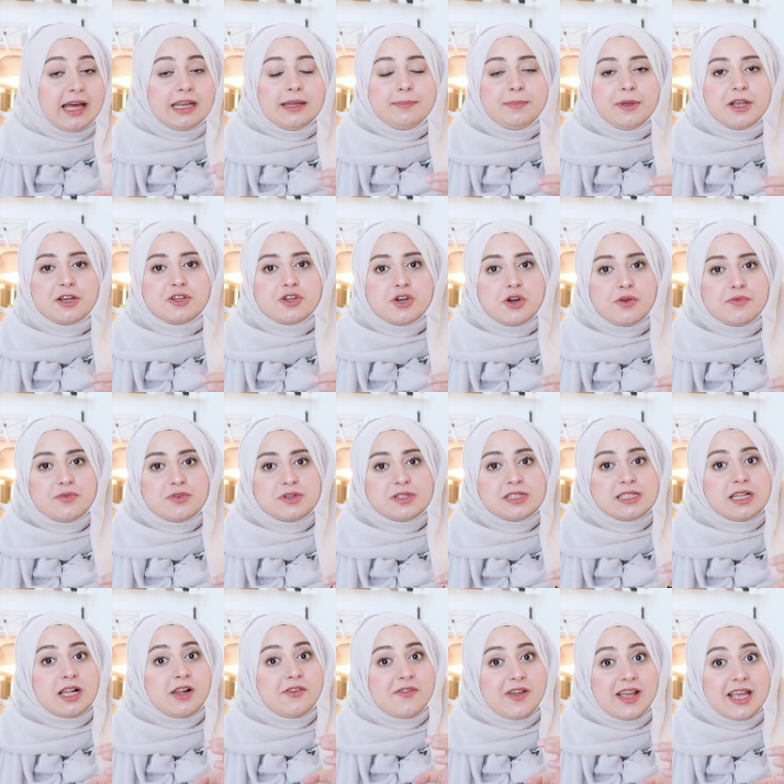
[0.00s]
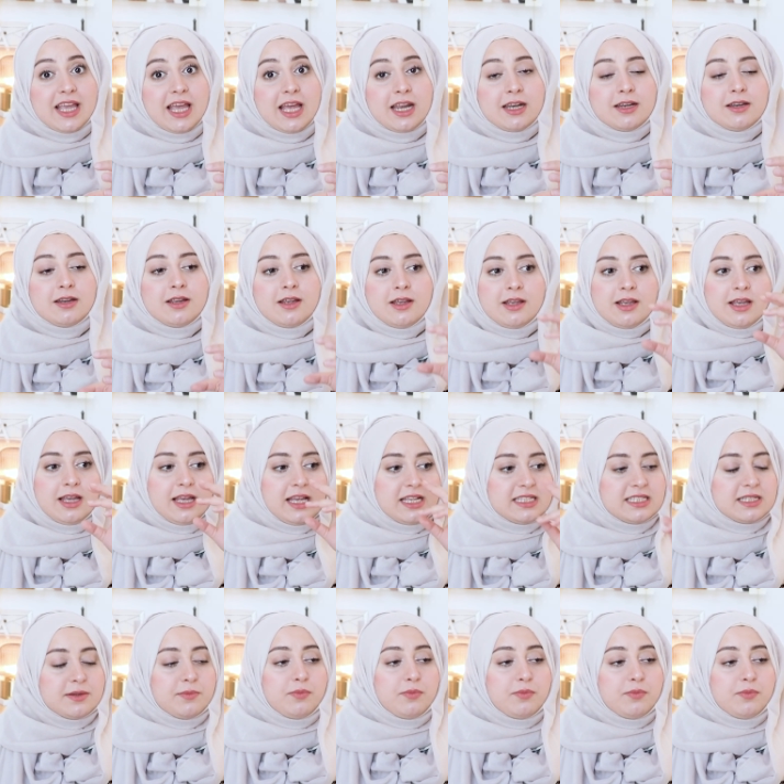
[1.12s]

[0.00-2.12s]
Add a picture of yourself. Again, it's